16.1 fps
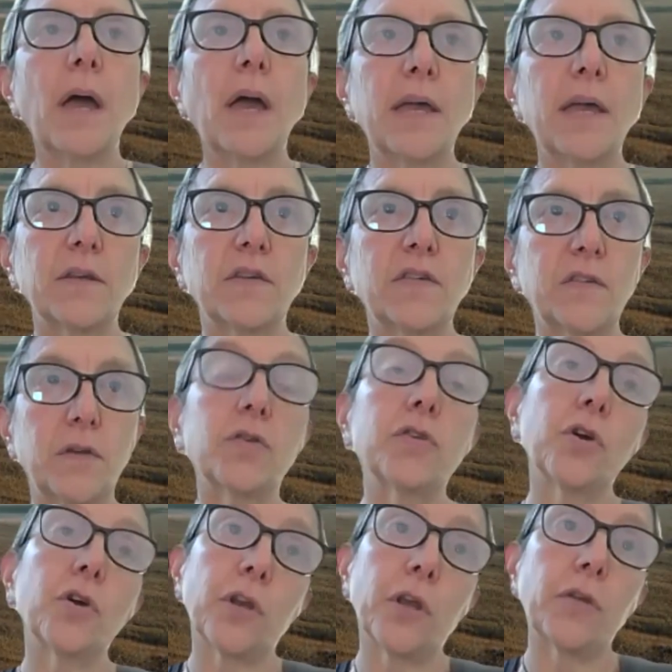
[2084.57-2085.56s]
and
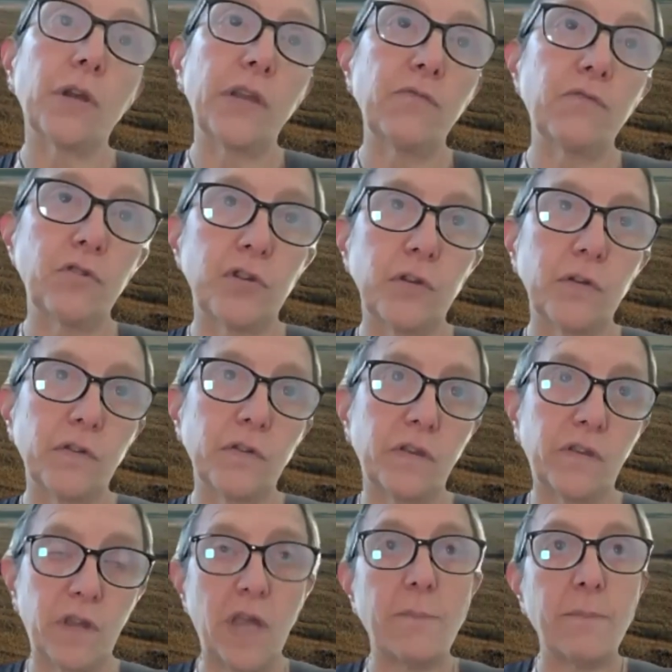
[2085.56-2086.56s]
not only
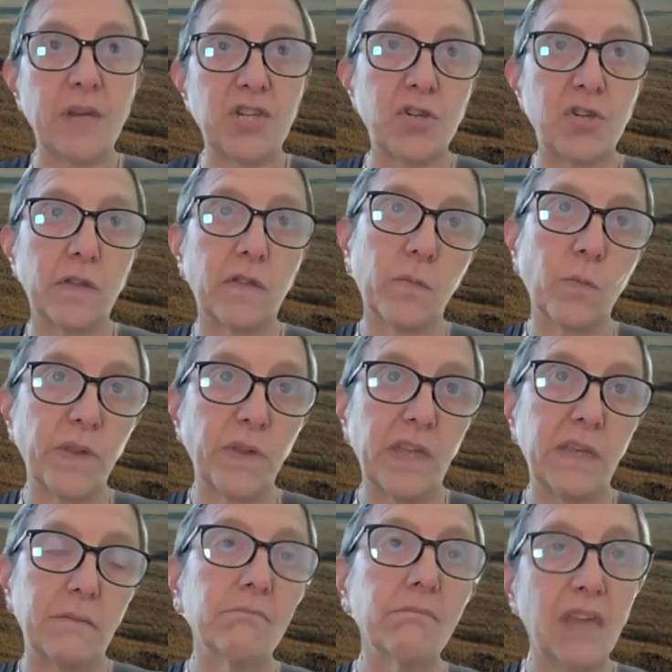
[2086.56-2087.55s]
reduce emissions
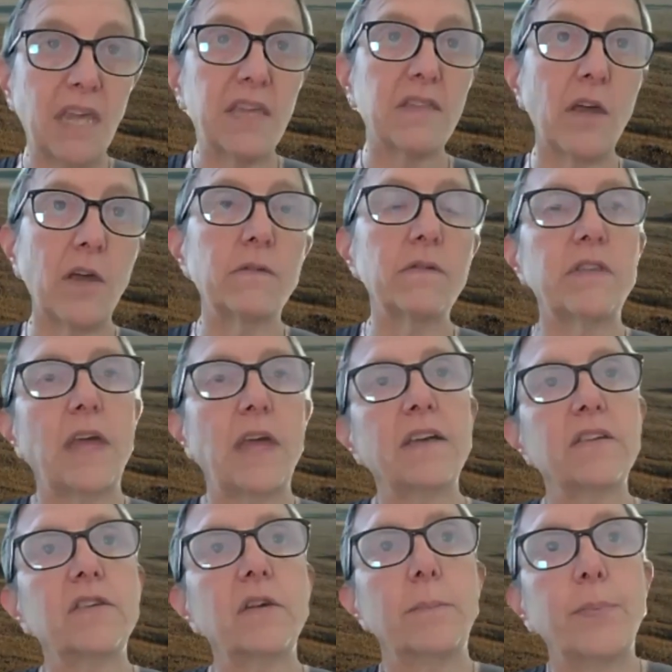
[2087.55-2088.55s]
within its own sector,